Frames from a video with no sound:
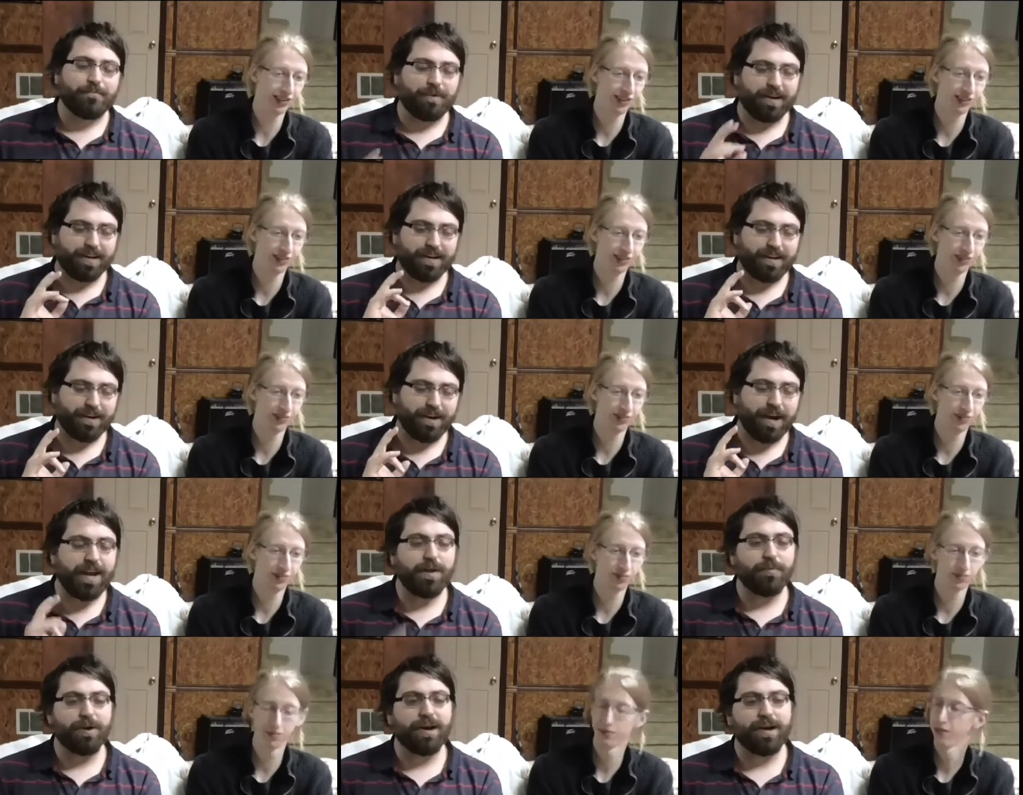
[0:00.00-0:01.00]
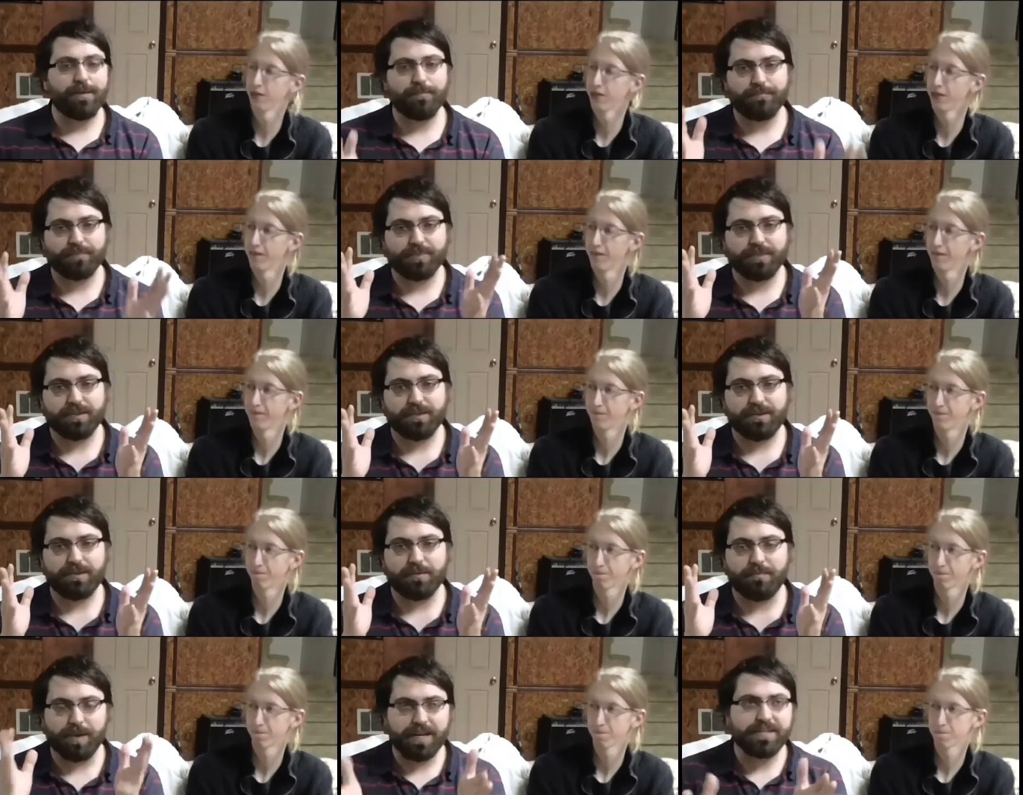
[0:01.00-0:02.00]
Speaker 1: But uh, anyway,
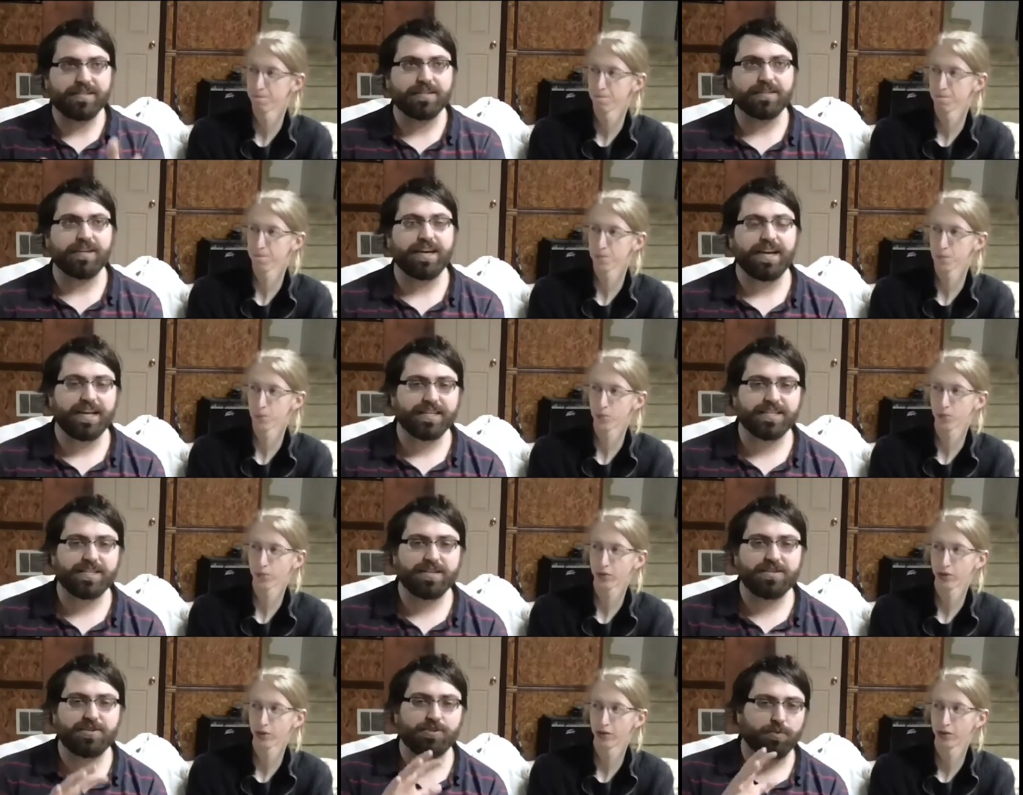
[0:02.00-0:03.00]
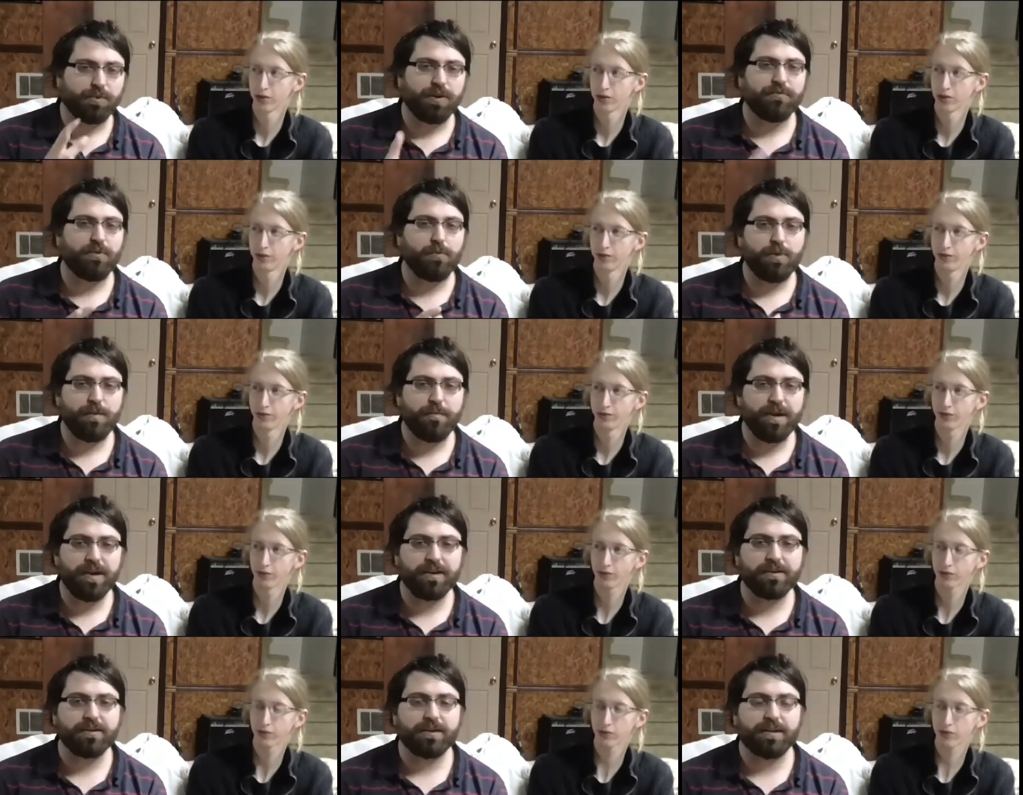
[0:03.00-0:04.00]
basically, it's sort of a
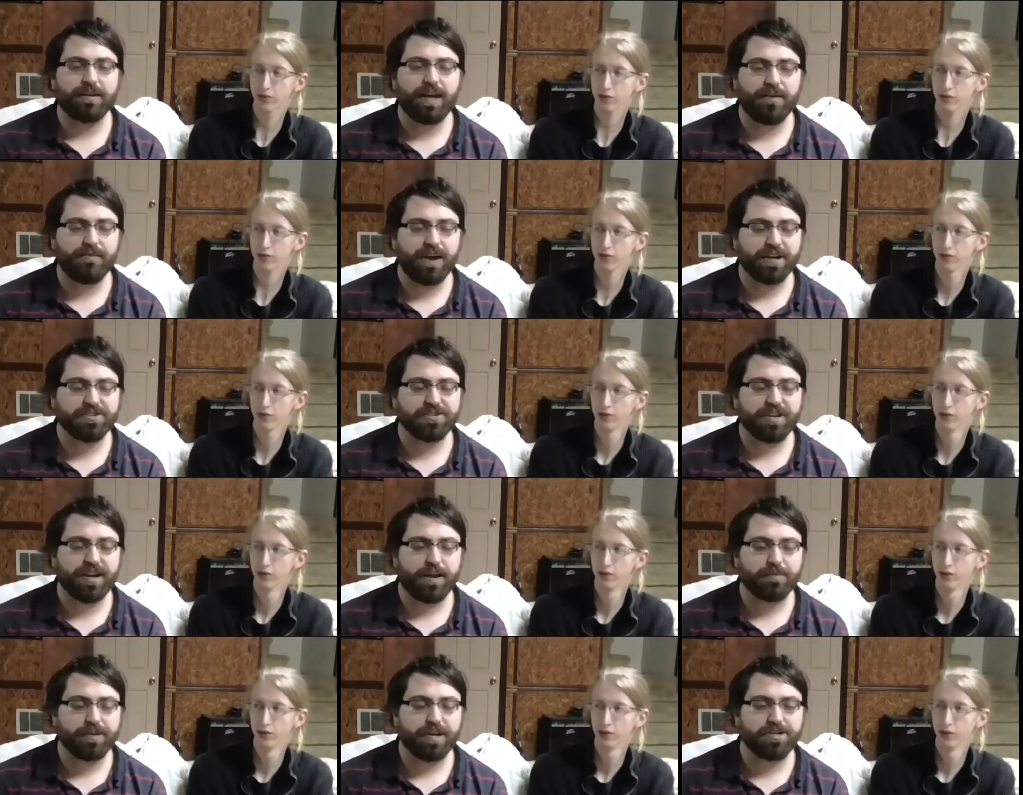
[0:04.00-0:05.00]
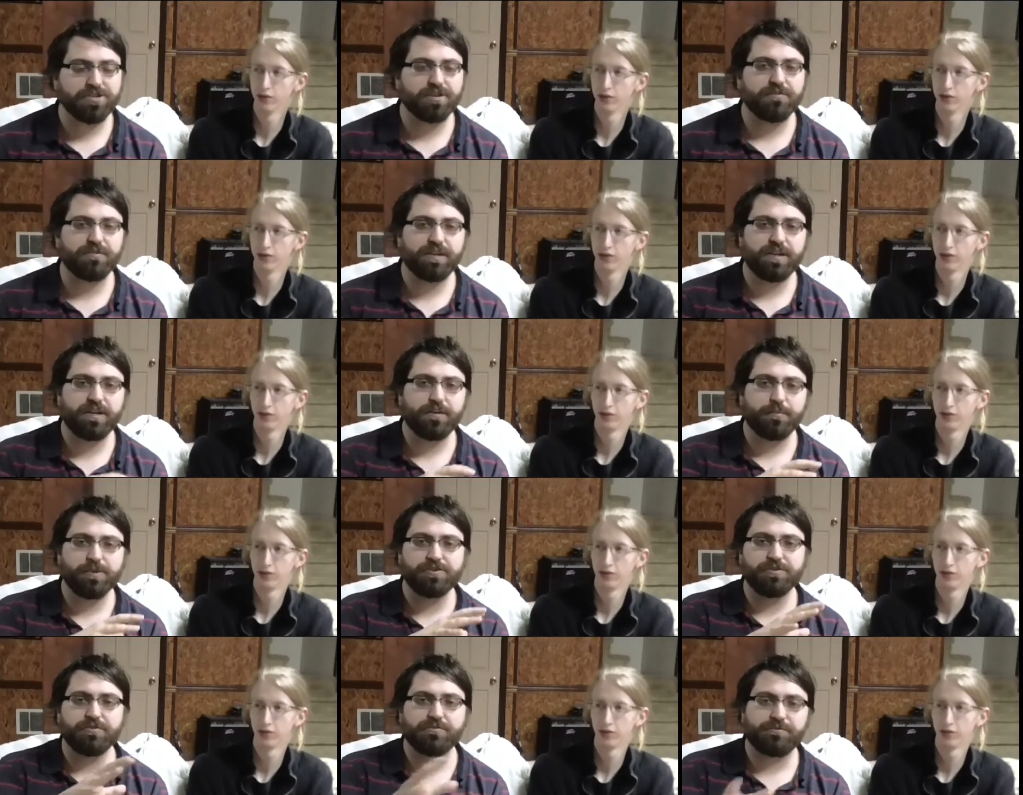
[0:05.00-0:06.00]
remake, a live action adaptation of the
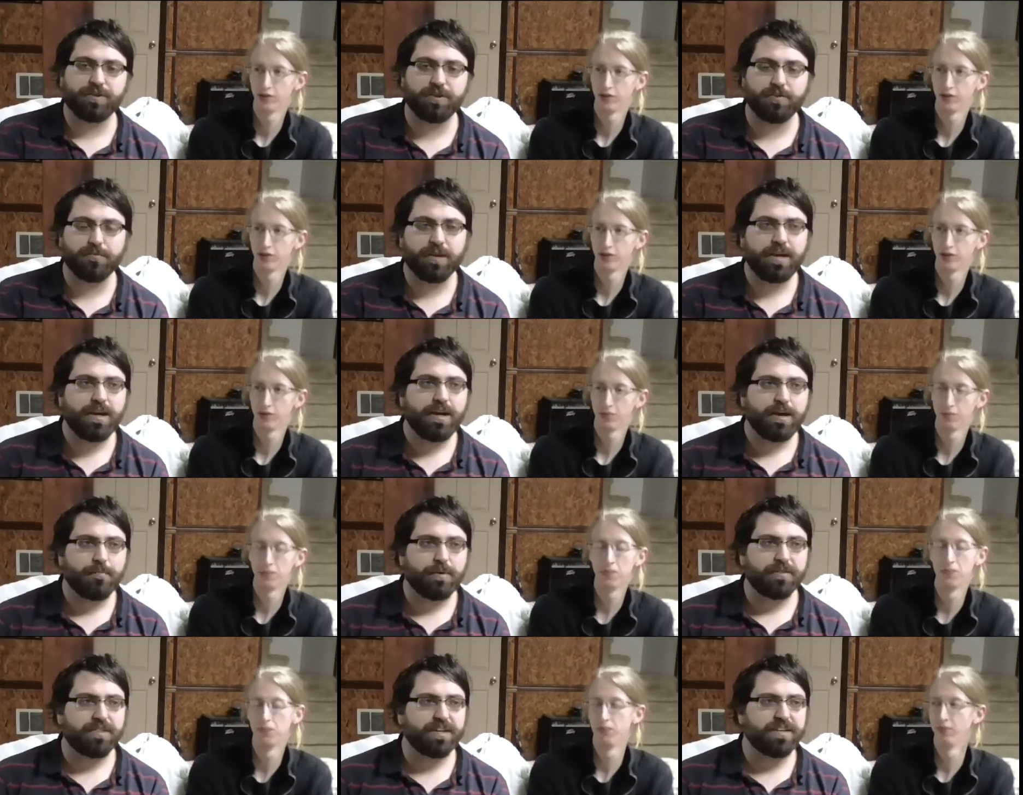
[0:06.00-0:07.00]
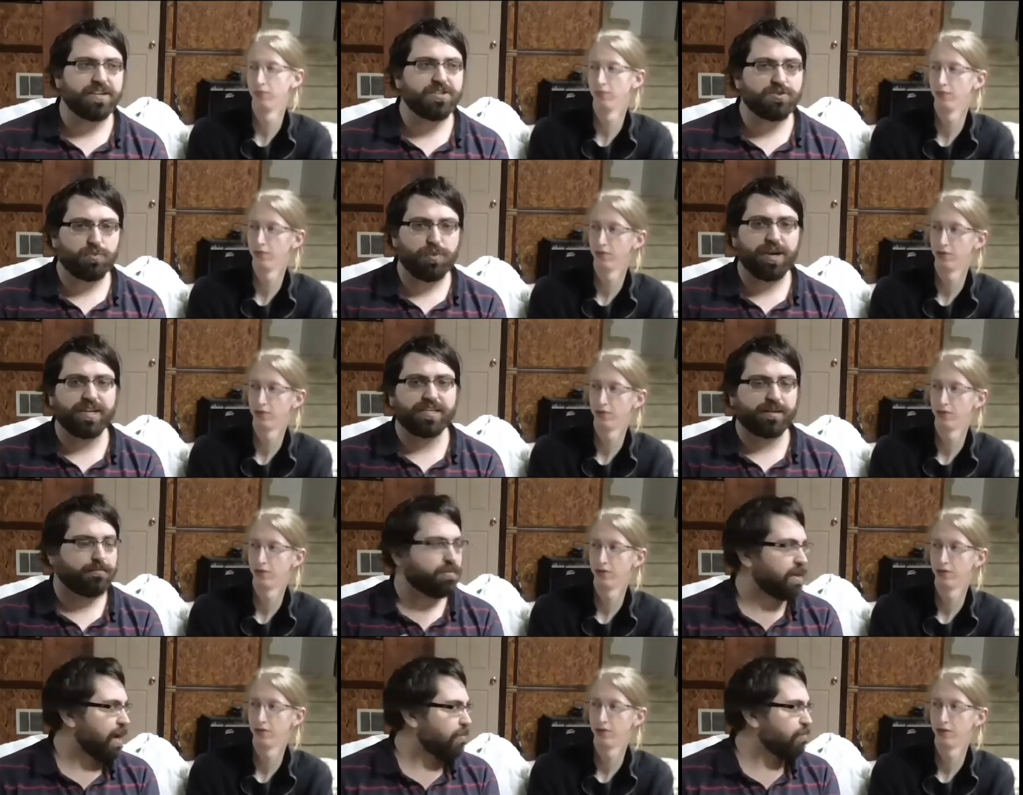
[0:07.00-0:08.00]
original film, mm-hmm. but they did tweak
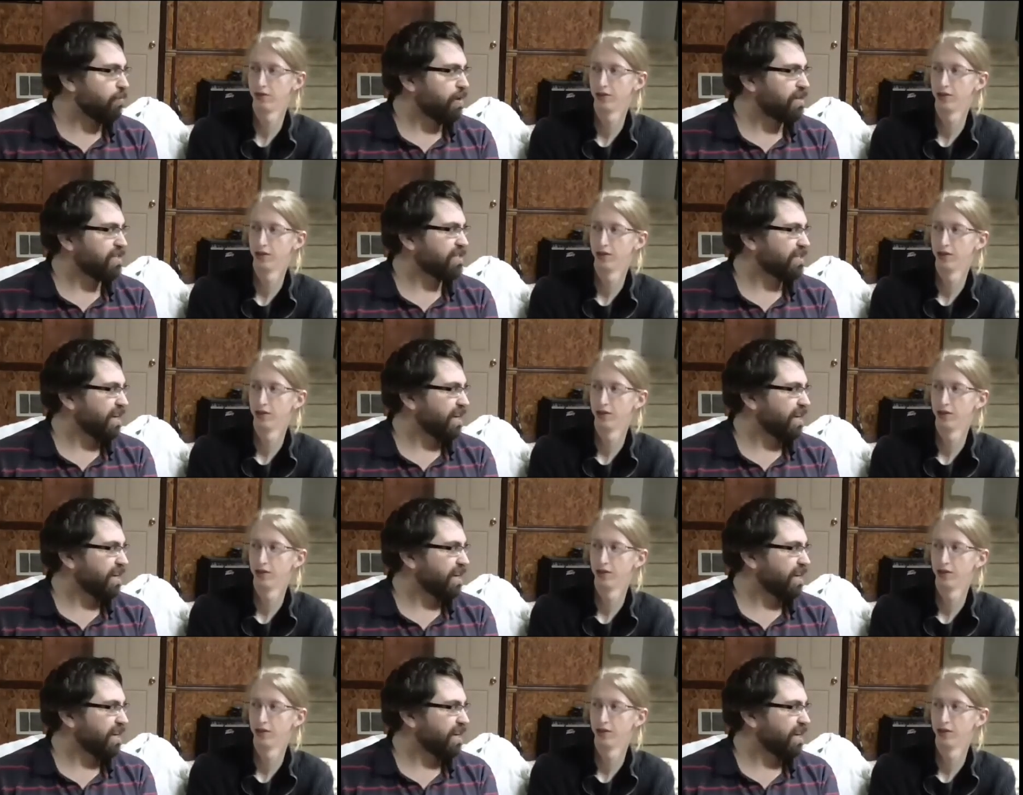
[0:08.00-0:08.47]
some plot points.